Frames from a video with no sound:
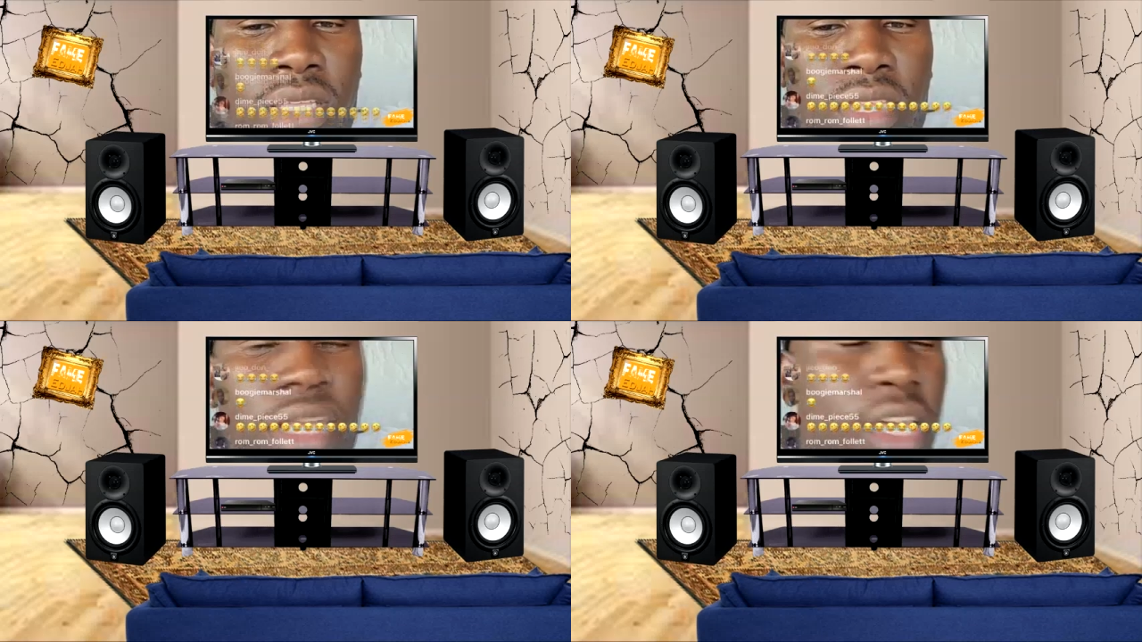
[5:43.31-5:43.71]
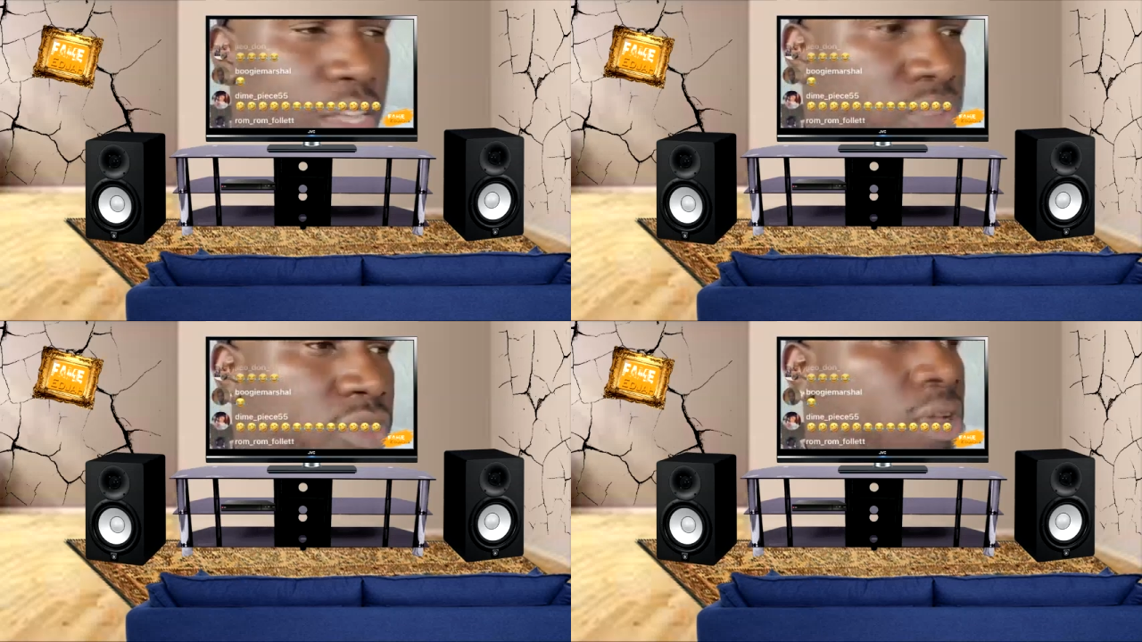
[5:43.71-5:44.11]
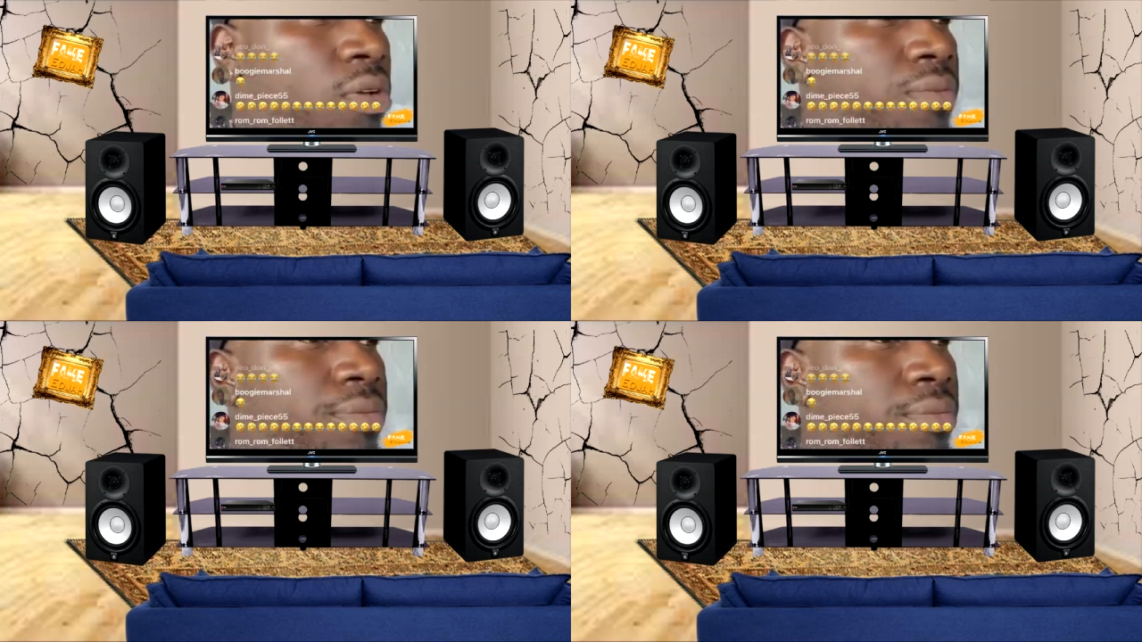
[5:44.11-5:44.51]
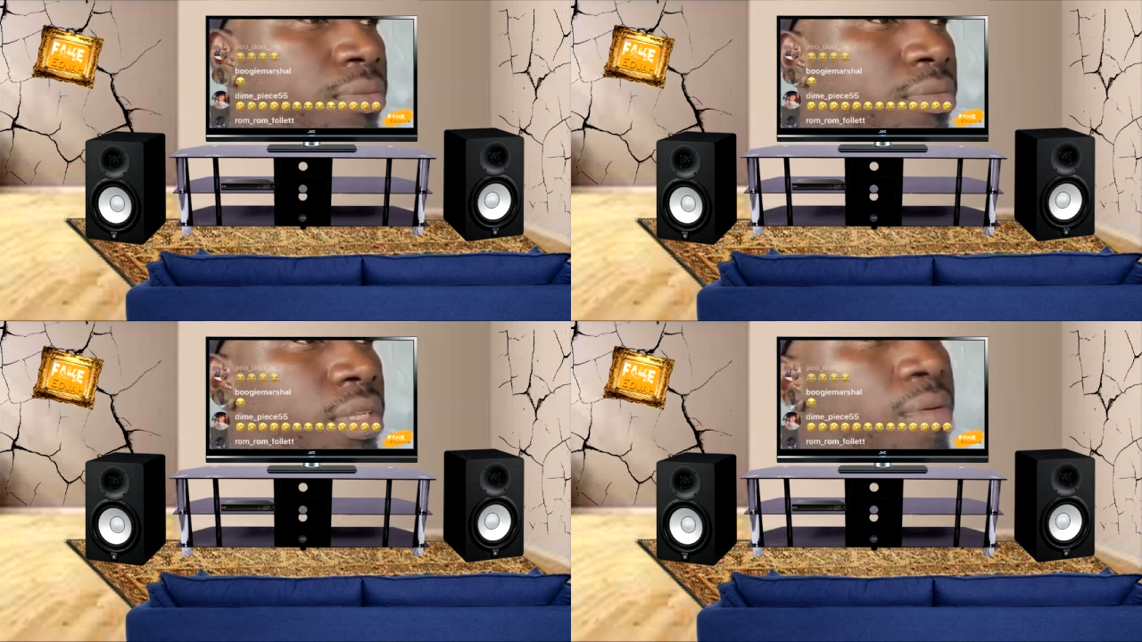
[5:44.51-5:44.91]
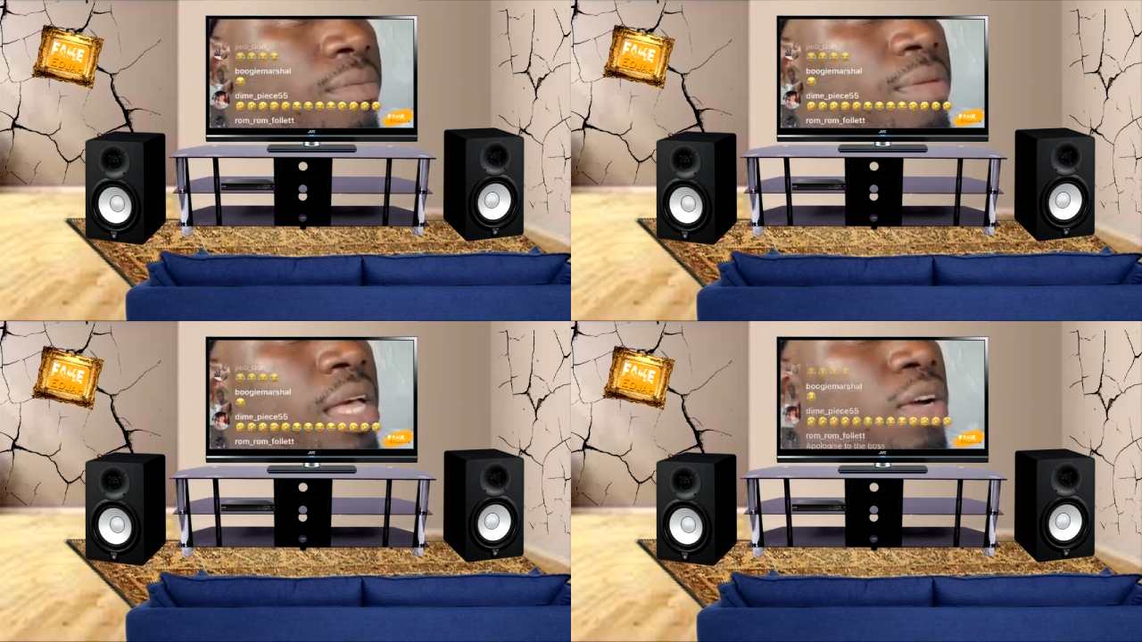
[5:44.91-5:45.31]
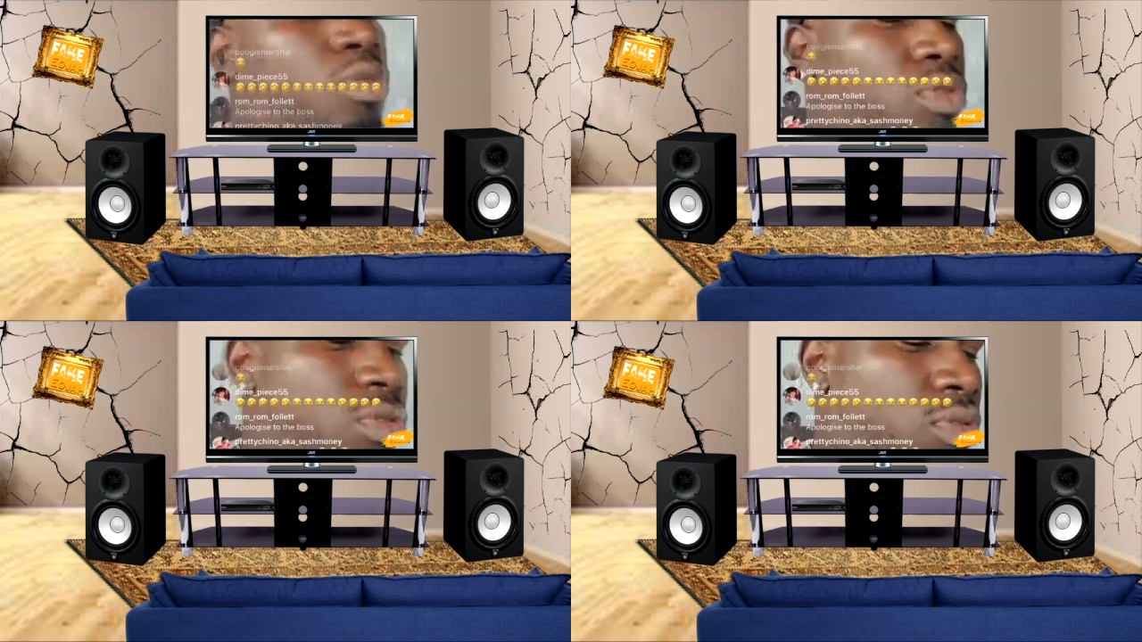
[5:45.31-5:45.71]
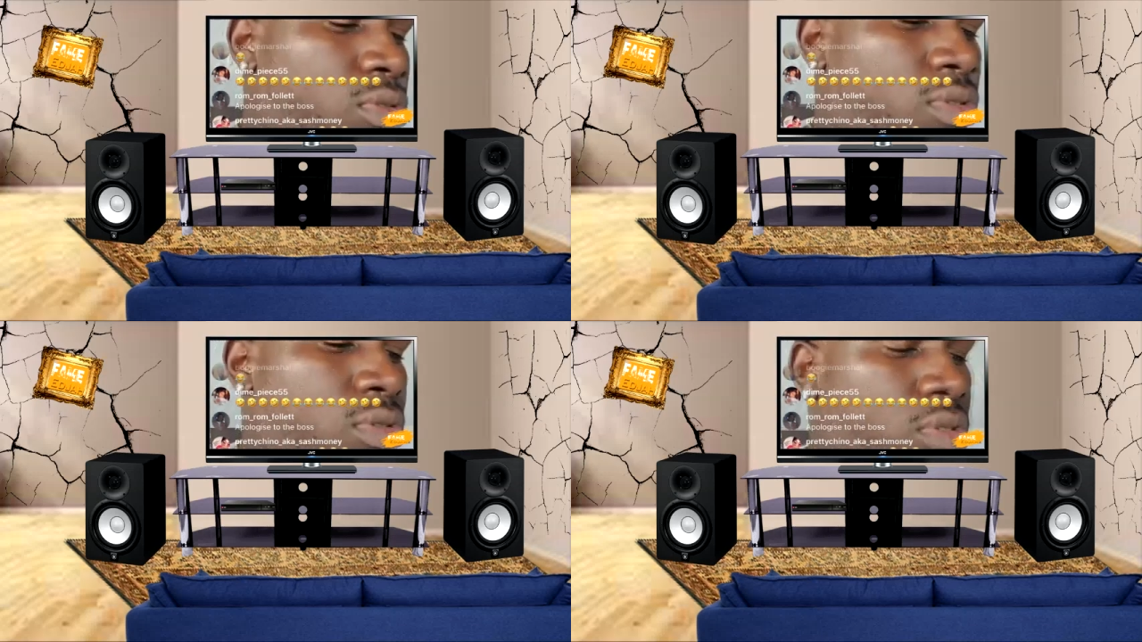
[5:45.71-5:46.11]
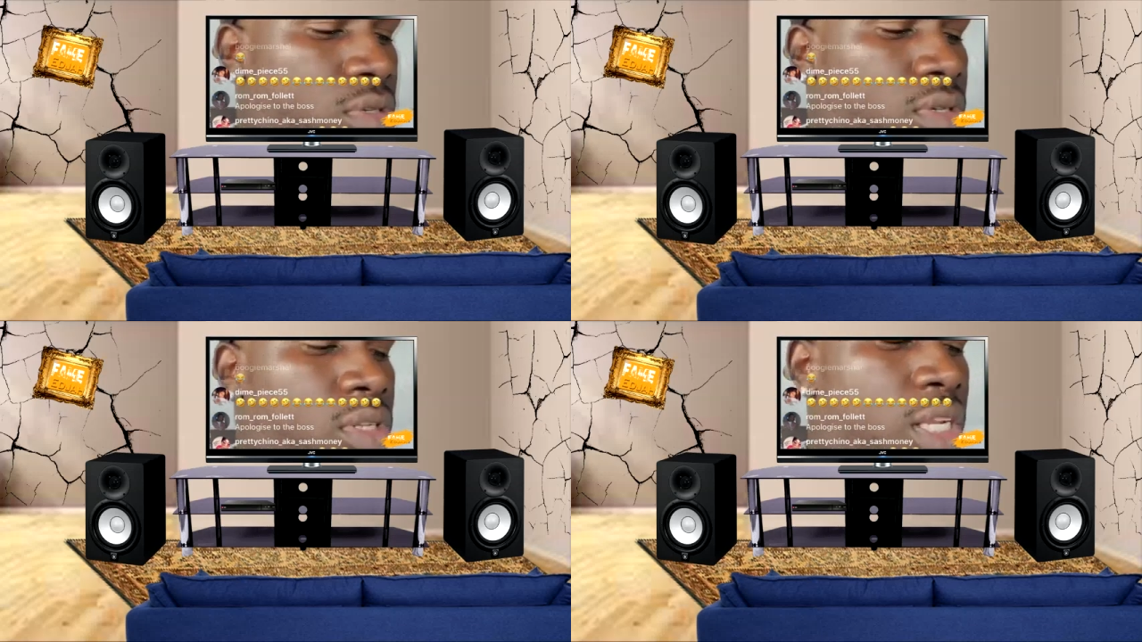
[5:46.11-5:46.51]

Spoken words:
No face is visible, so there are no lips to read.